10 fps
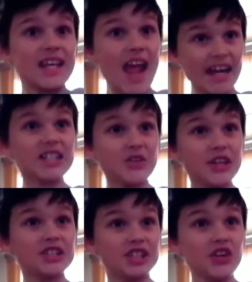And you
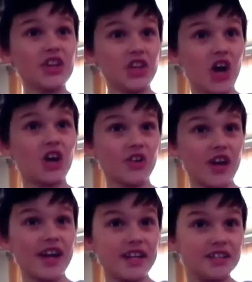could shoot at long
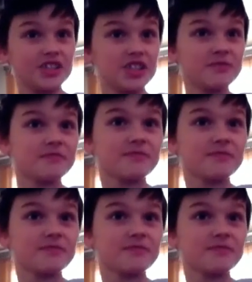range.